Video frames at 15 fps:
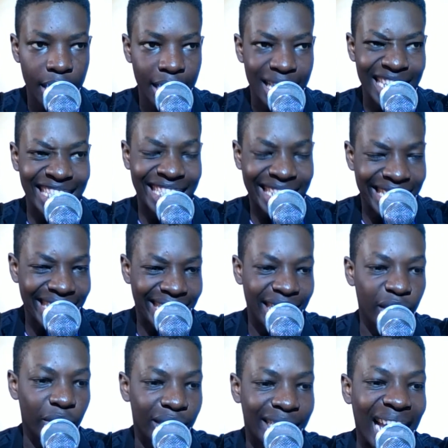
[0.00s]
is, you
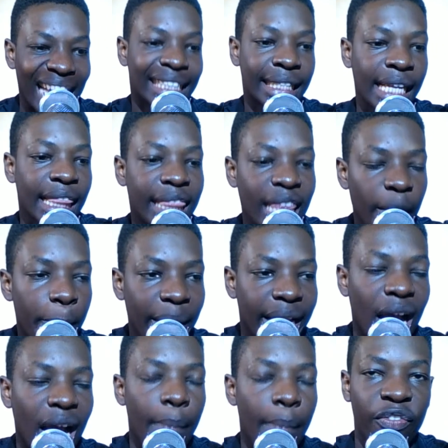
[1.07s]
know, does he then
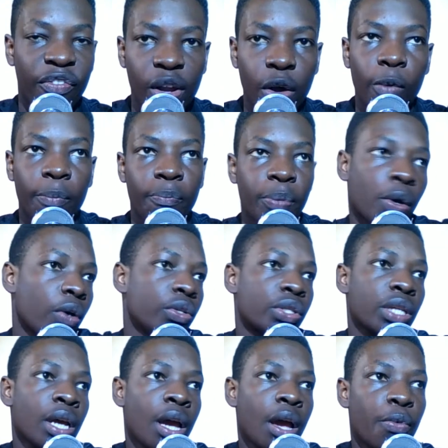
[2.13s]
become a flop? Because
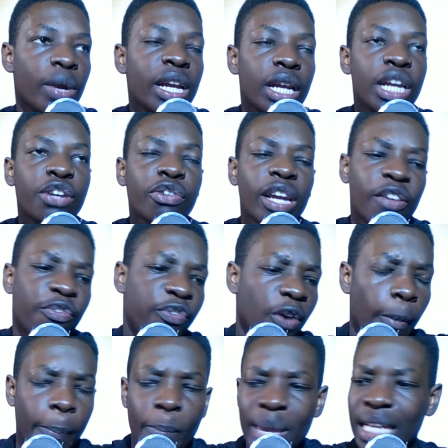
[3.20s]
really, literally
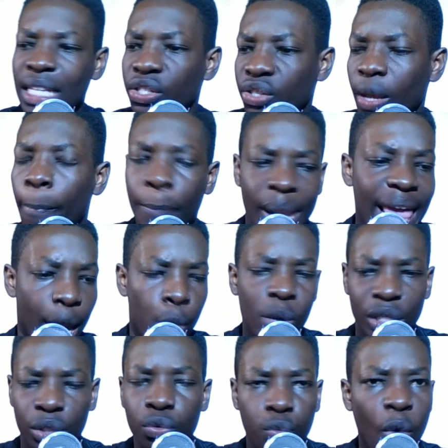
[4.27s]
flop means a player who
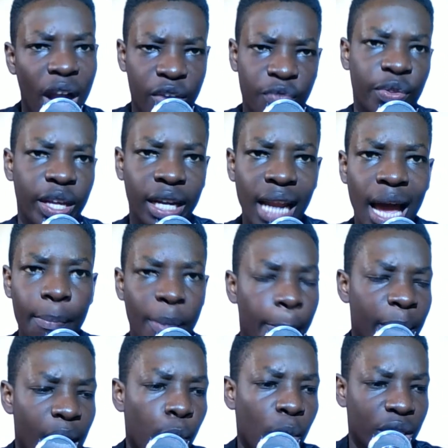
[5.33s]
has not worked for the club, a
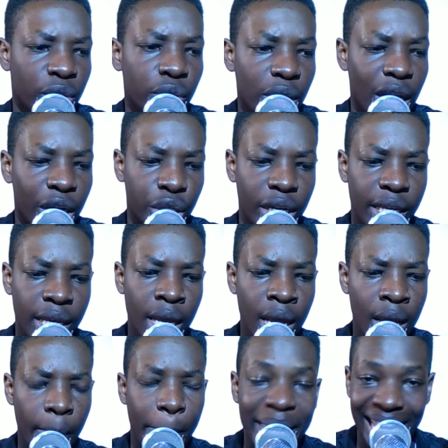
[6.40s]
player who has not actually
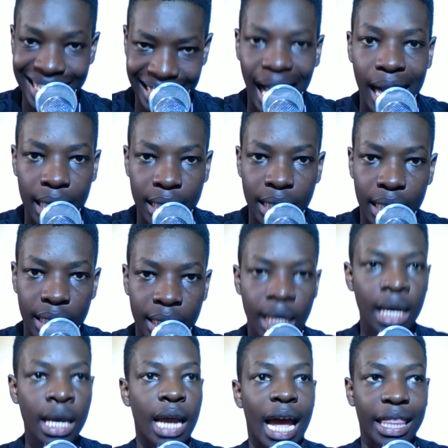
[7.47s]
been a success.
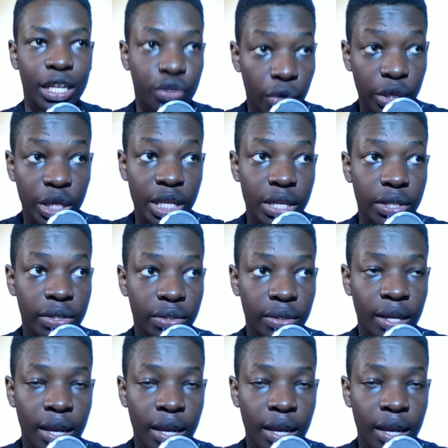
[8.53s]
And the truth is,